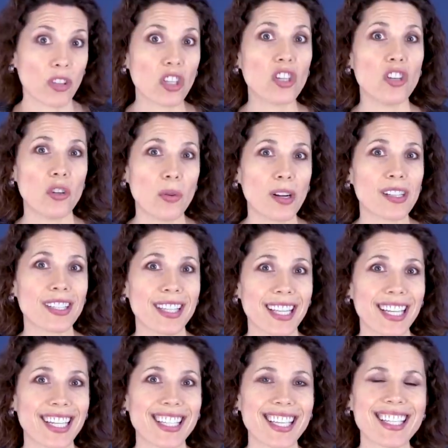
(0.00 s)
the nuance
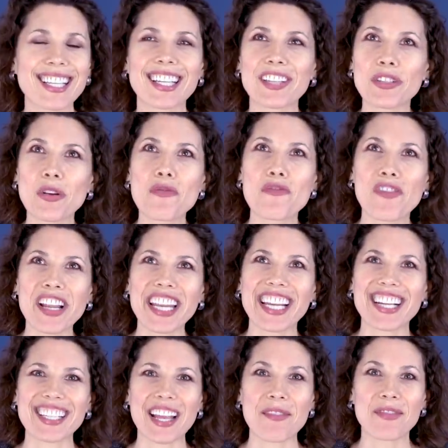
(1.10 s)
that exists. And it's so funny
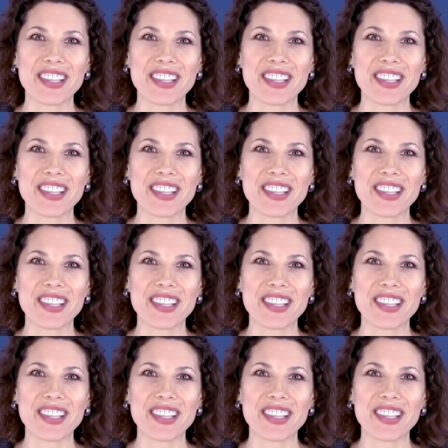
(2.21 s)
because I've